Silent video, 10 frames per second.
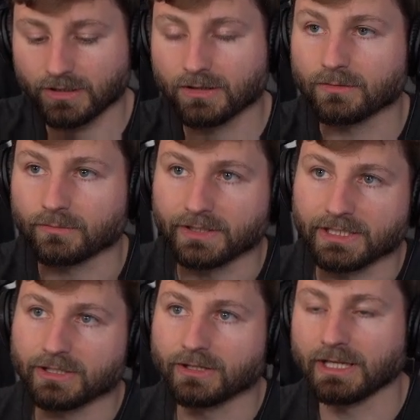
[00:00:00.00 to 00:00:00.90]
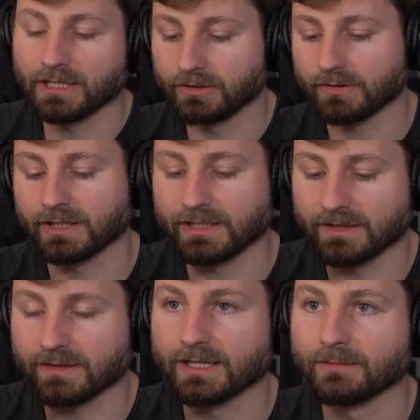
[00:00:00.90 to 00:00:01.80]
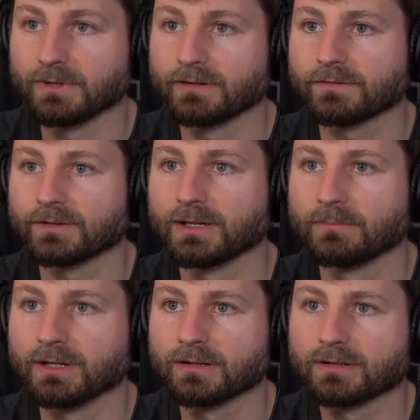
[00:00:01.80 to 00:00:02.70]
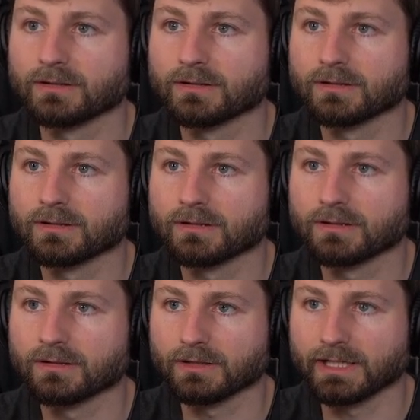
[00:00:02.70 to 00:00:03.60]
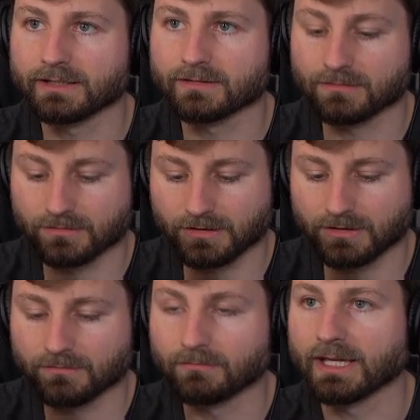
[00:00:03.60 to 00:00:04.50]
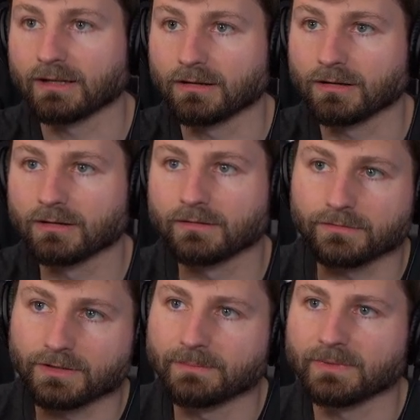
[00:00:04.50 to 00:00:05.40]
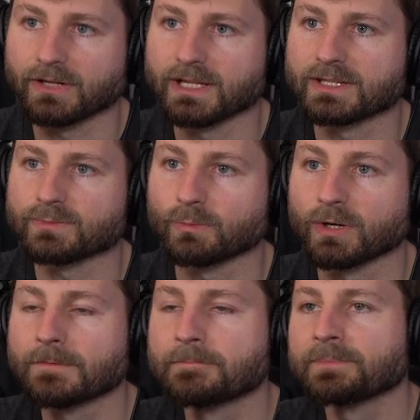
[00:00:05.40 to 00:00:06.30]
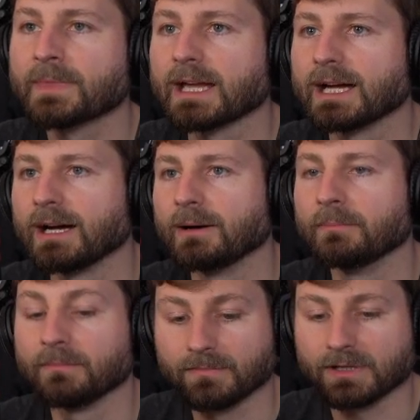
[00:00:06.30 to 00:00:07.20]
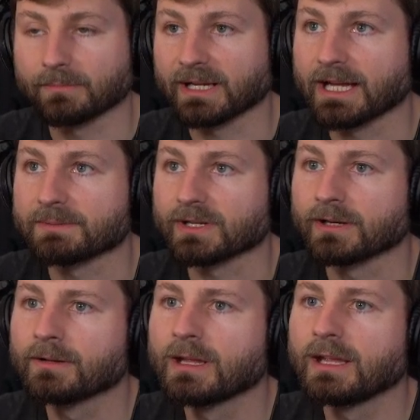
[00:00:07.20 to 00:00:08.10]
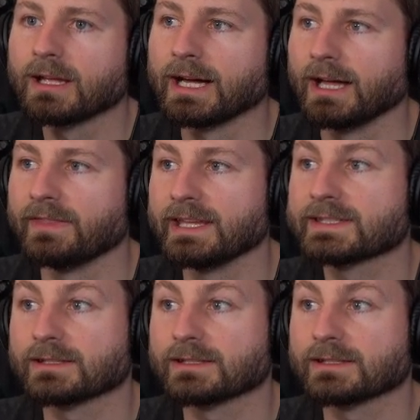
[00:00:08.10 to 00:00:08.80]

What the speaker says: really good, and you can get them from light metal frame. Okay, that's one word. I got my calves on. These